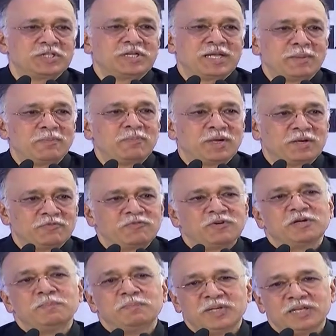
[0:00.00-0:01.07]
and I'm a
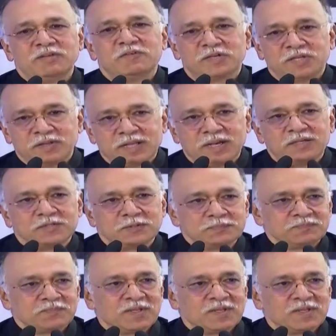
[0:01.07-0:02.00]
firm believer in that.